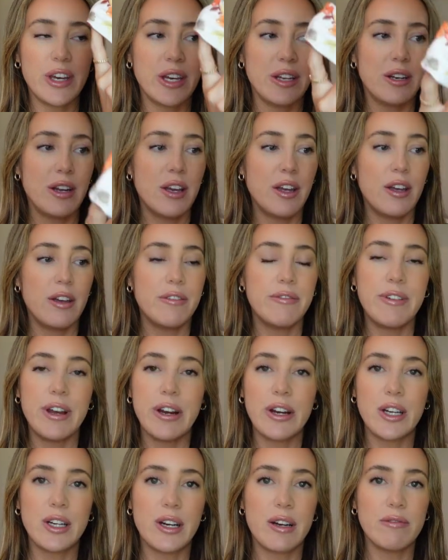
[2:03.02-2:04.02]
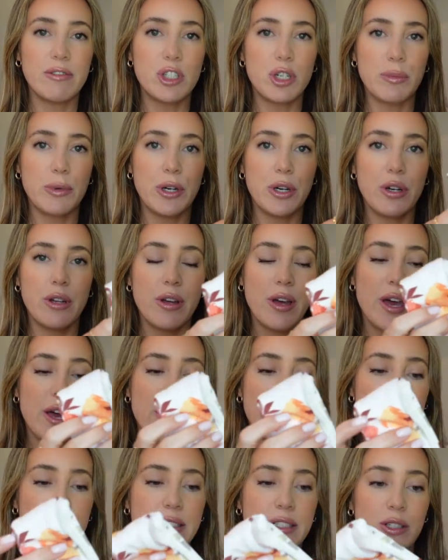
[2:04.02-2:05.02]
it. Very comfortable.
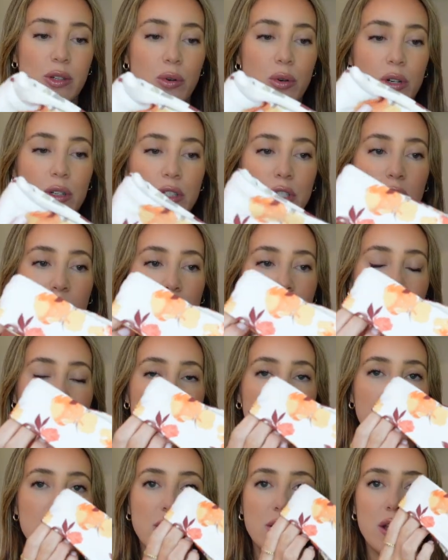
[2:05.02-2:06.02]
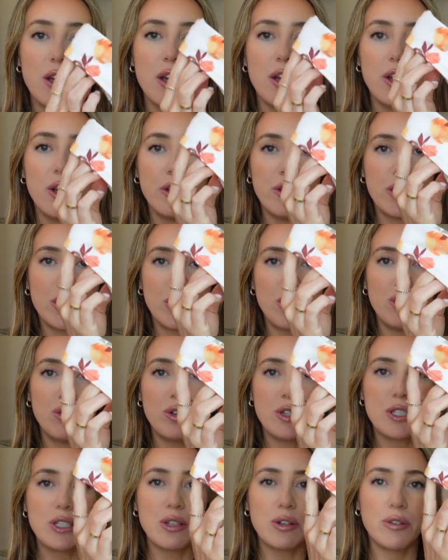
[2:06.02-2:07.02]
And it also has the
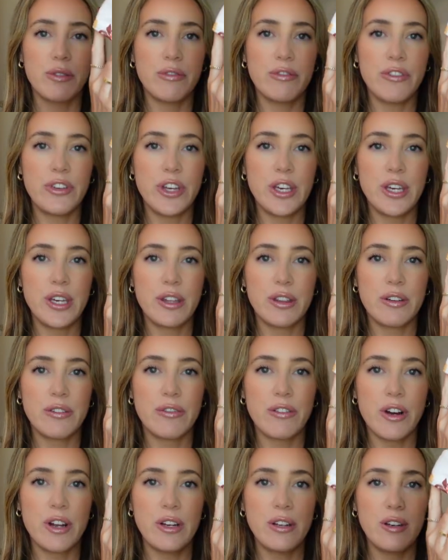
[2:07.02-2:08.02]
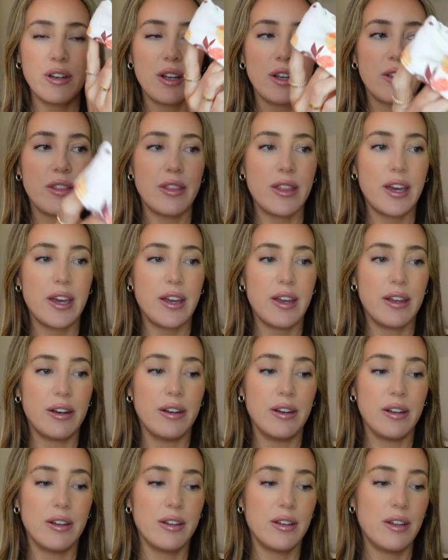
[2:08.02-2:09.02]
cutest little V in the front and
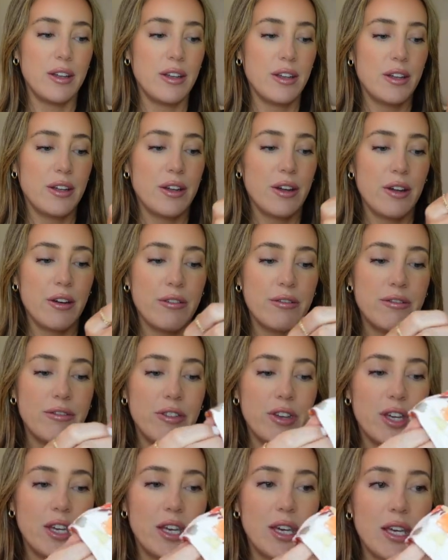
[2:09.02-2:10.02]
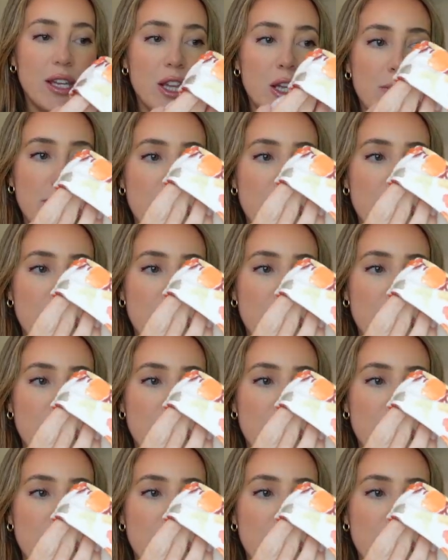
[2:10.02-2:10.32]
then a V in the